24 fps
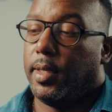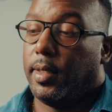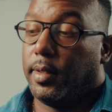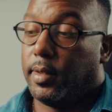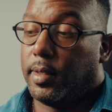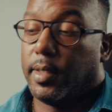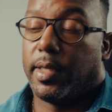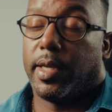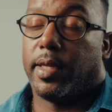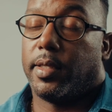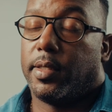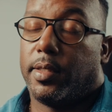
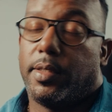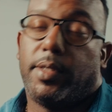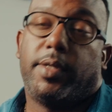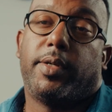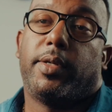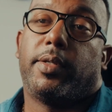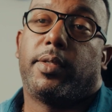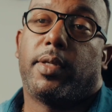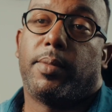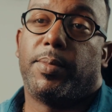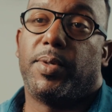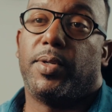to get
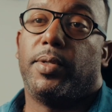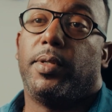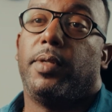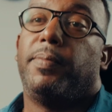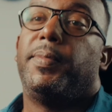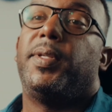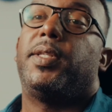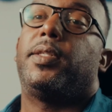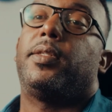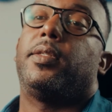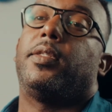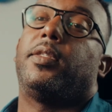serious about the
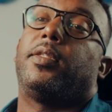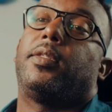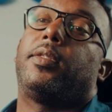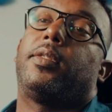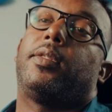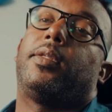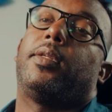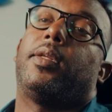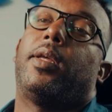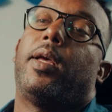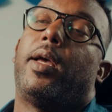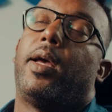
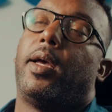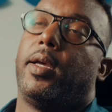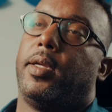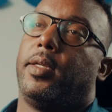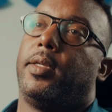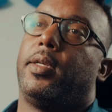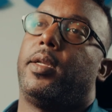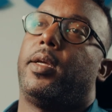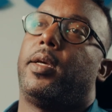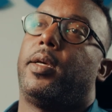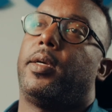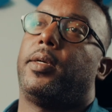business. And